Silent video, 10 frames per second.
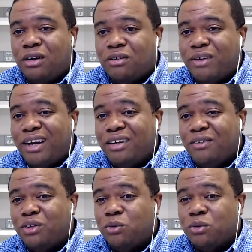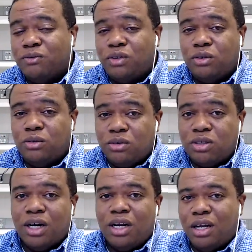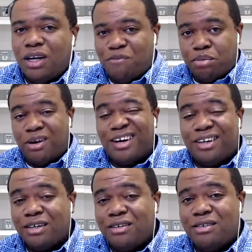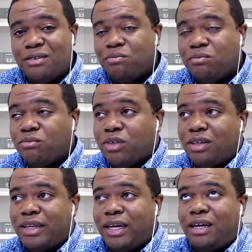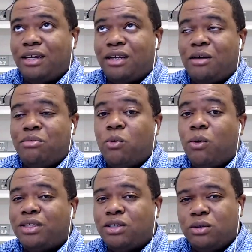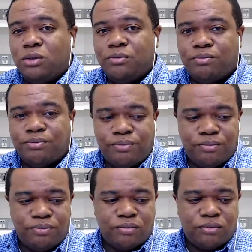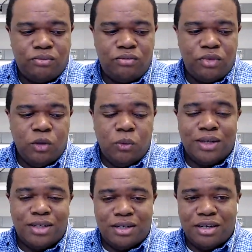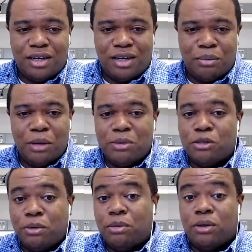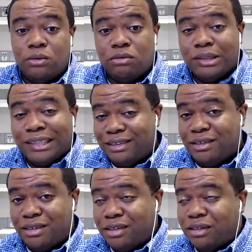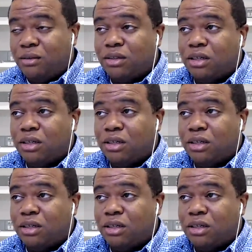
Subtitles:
on writing a few reviews of products that you want to be able to promote and to sell,